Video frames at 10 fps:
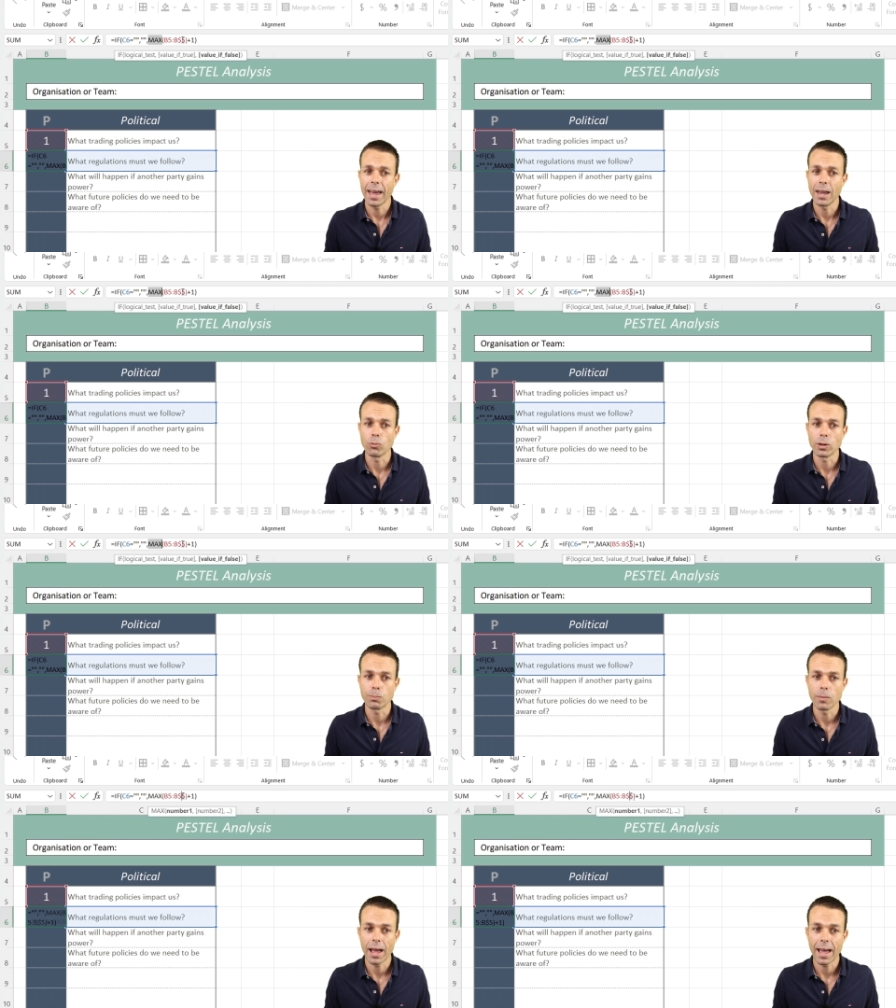and we
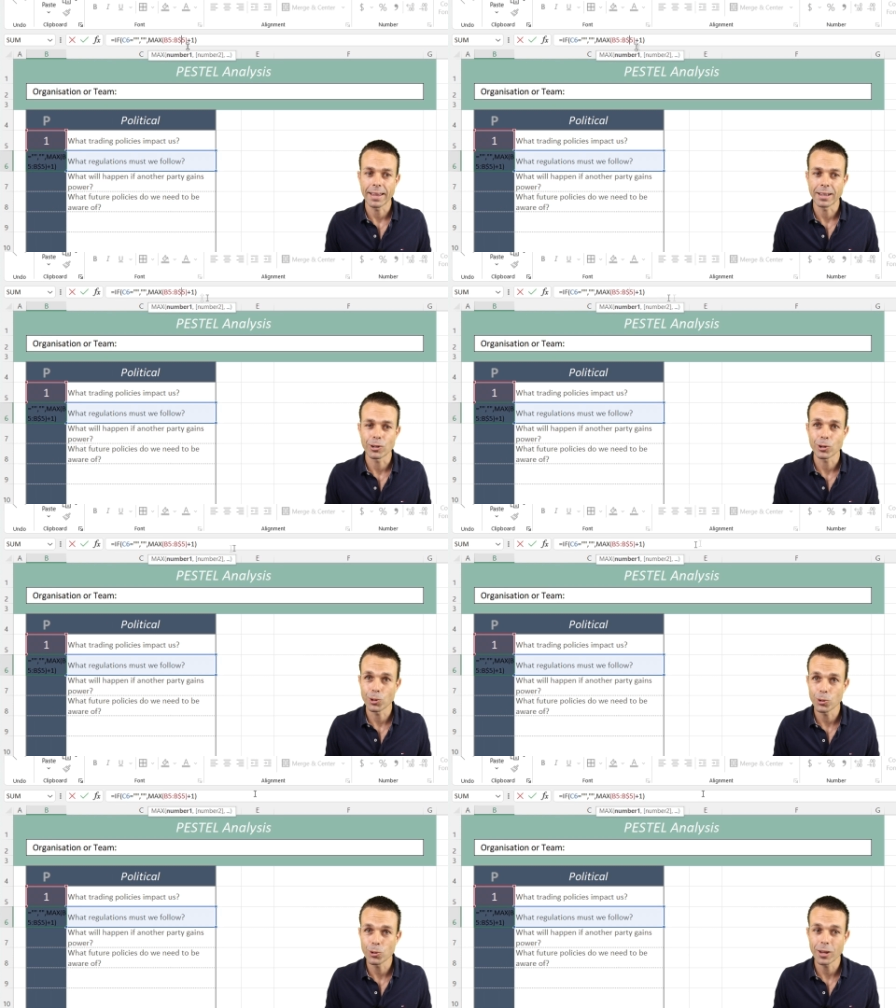
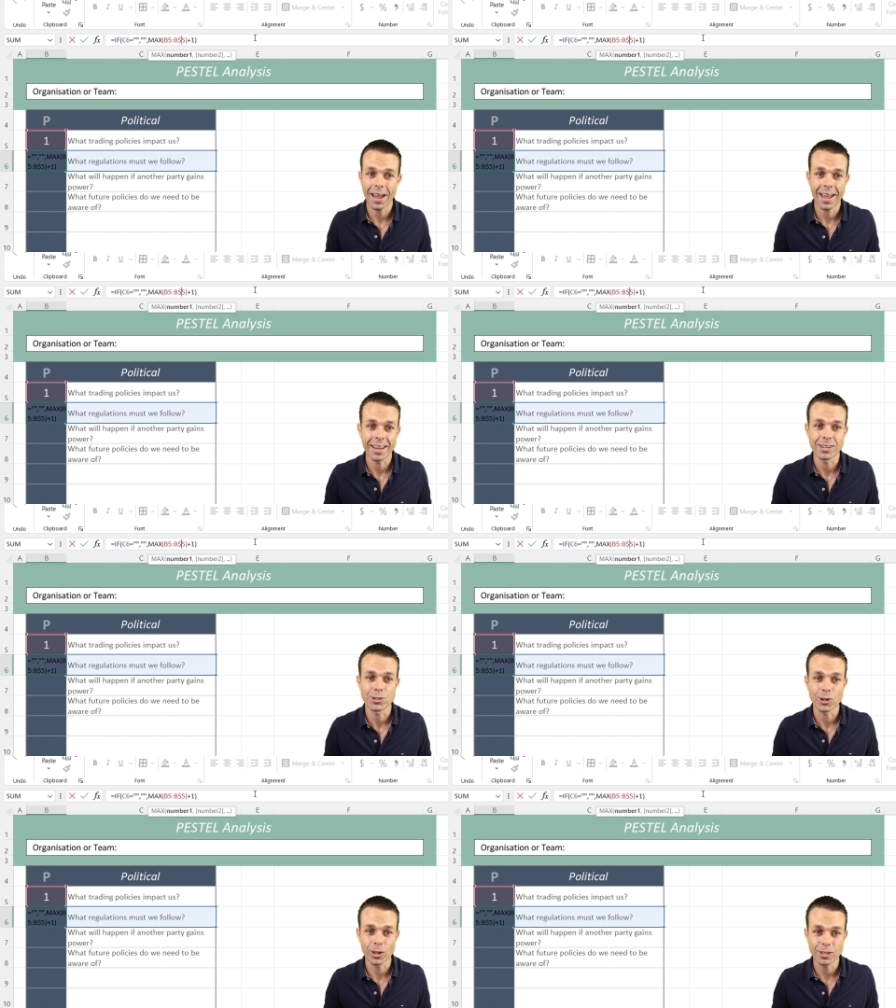include a
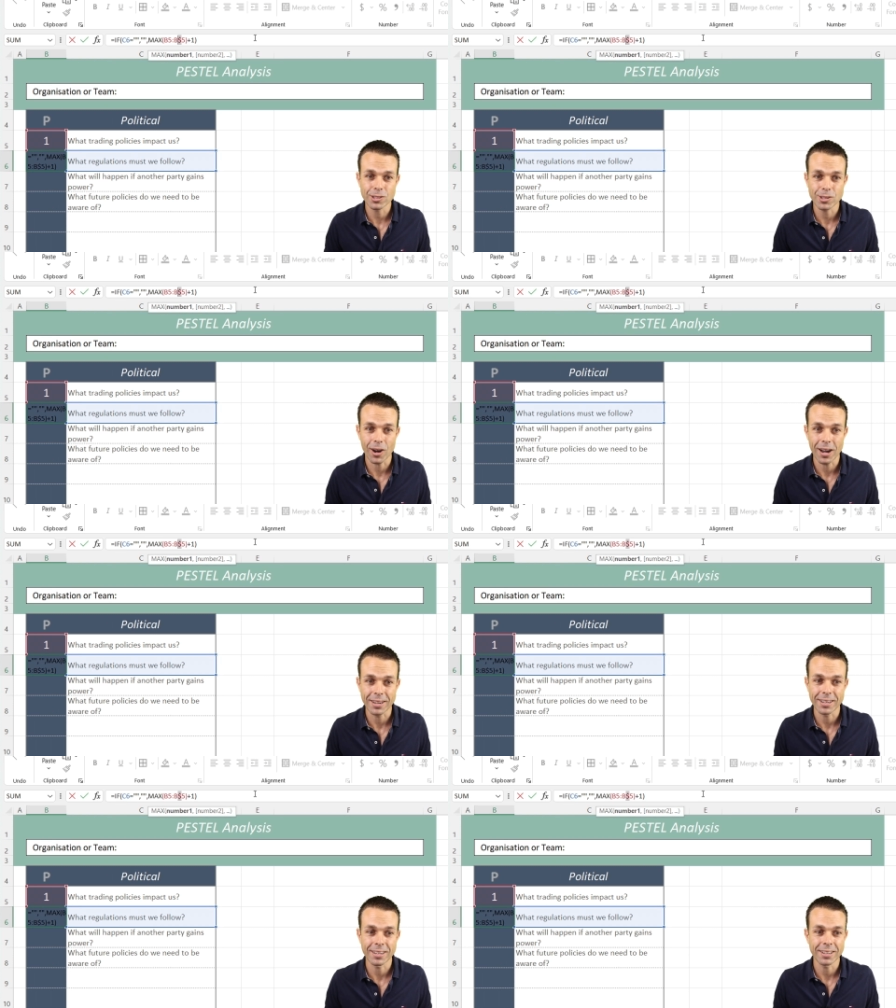dollar
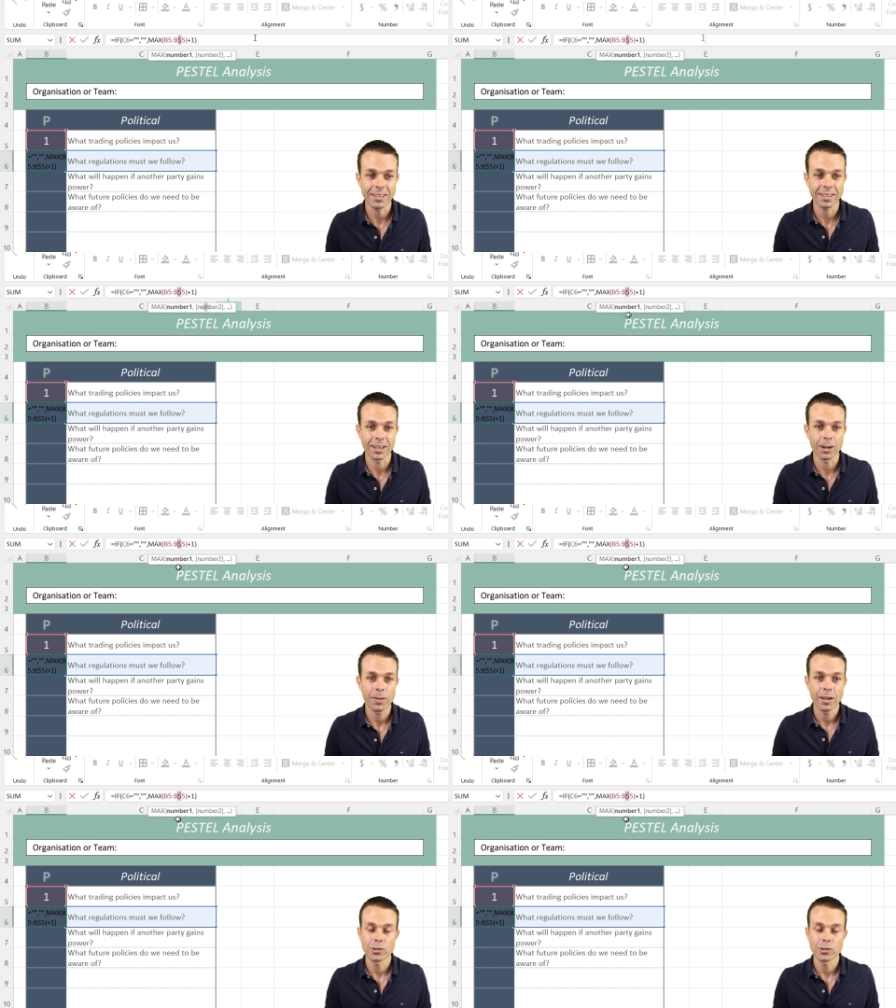sign in here.